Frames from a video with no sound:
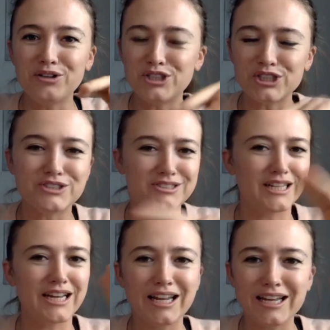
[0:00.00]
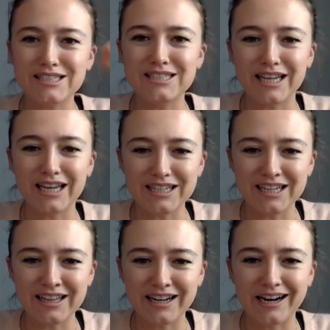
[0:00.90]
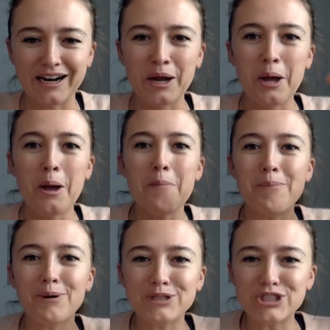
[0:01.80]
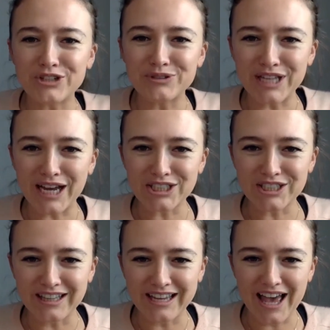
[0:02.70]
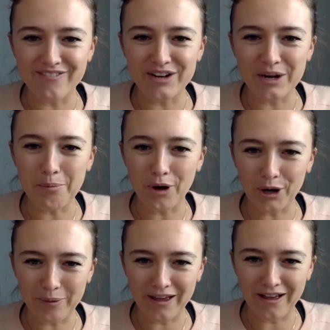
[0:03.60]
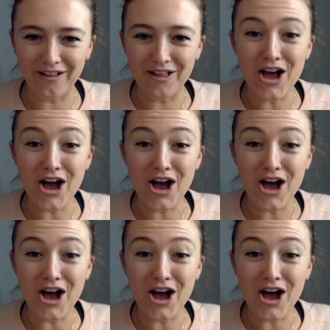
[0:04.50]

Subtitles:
just sitting and standing there, but when she was actually like having a barbell